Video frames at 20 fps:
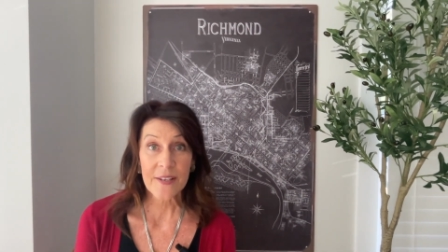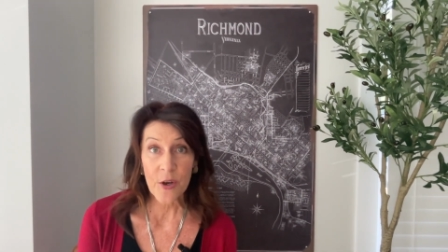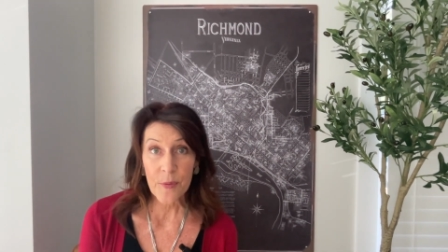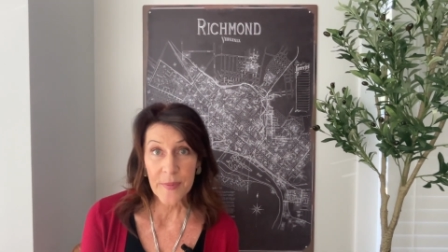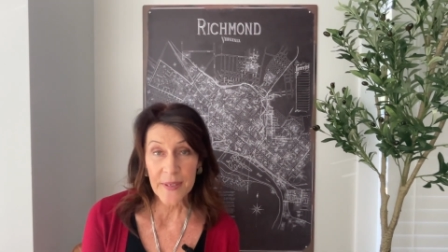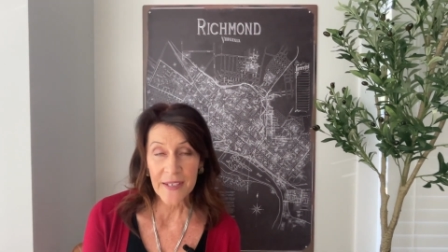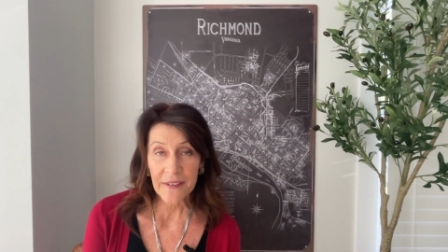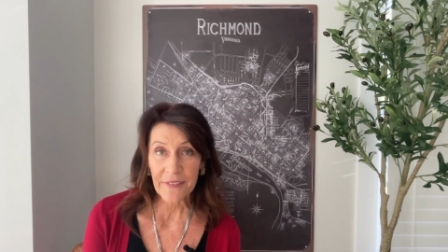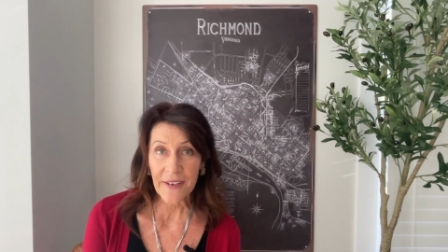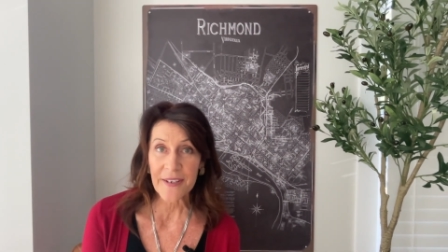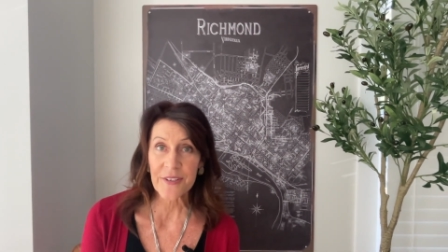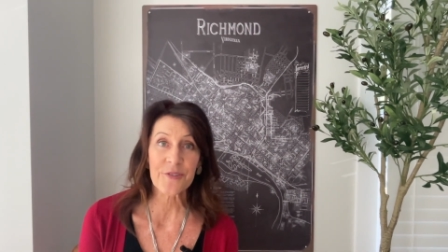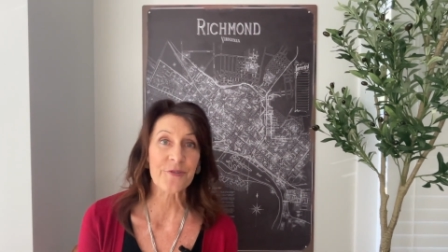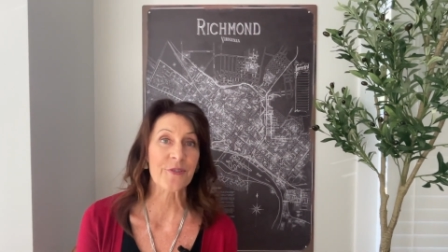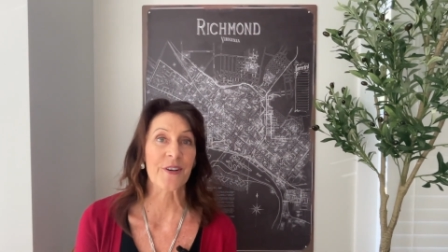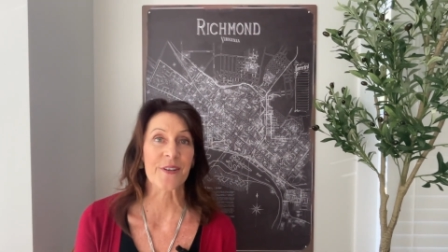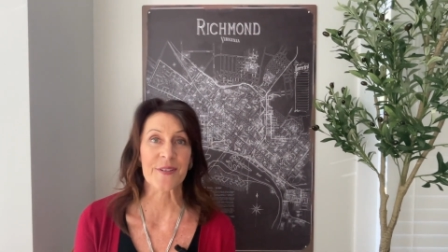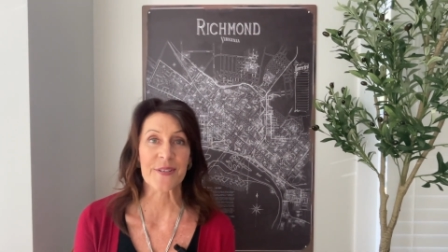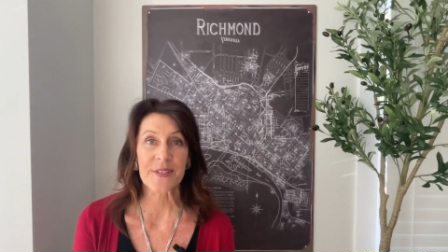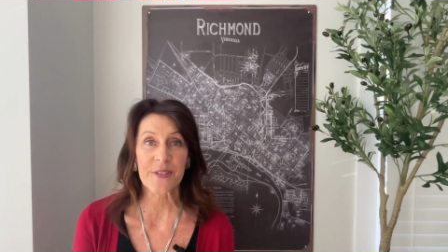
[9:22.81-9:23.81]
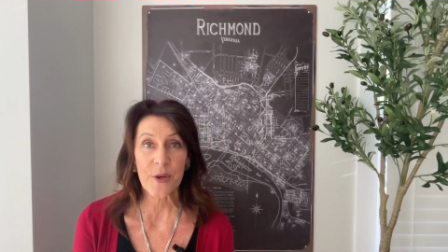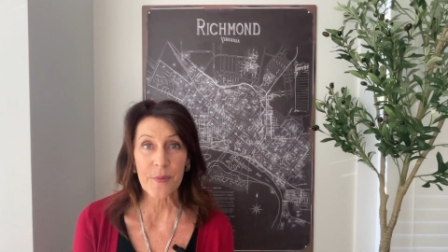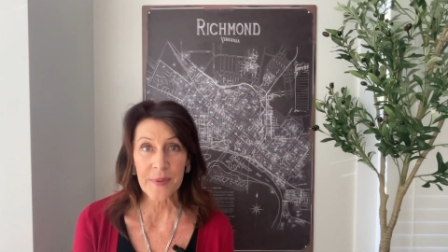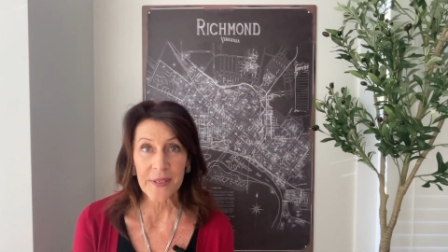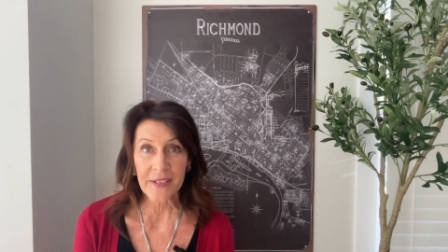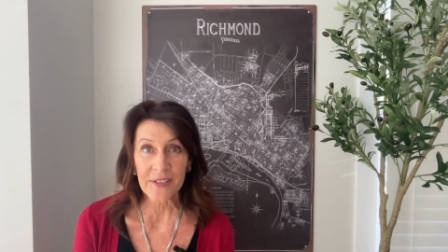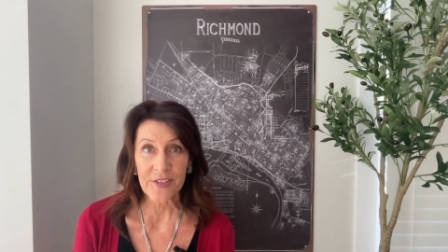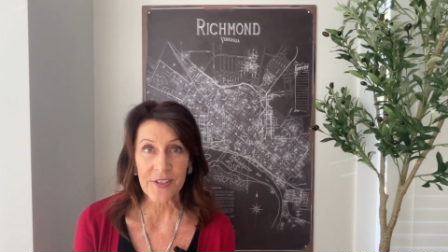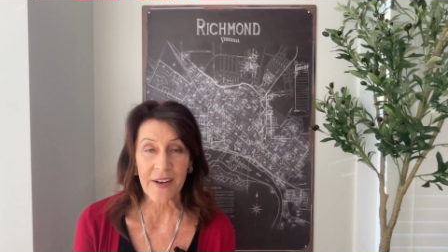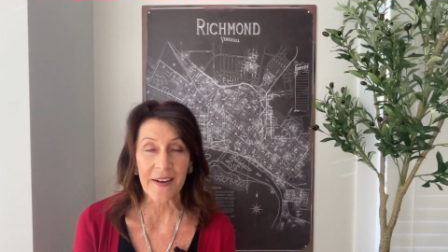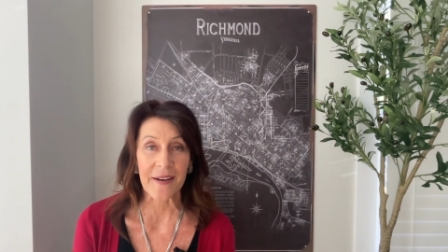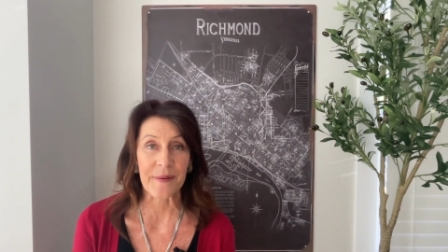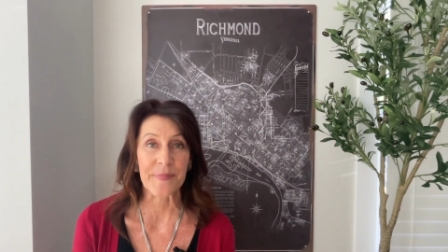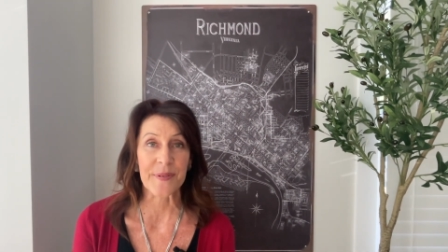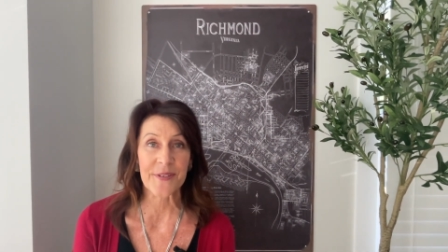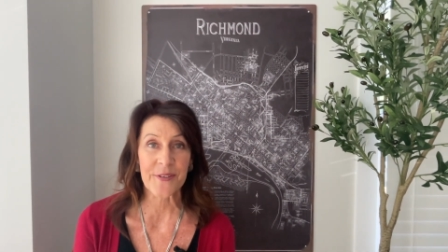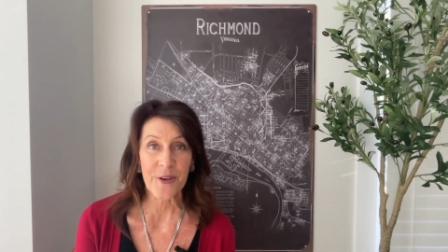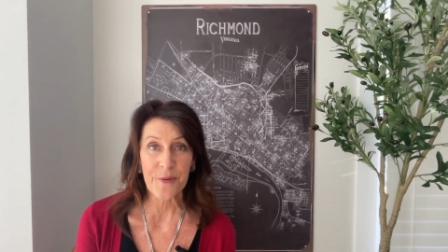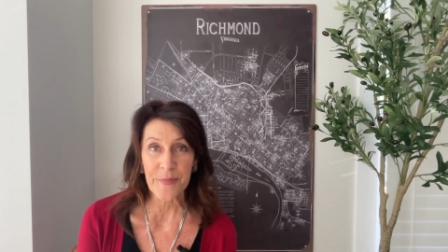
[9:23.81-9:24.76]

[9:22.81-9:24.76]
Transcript: So many restaurants, so many jobs,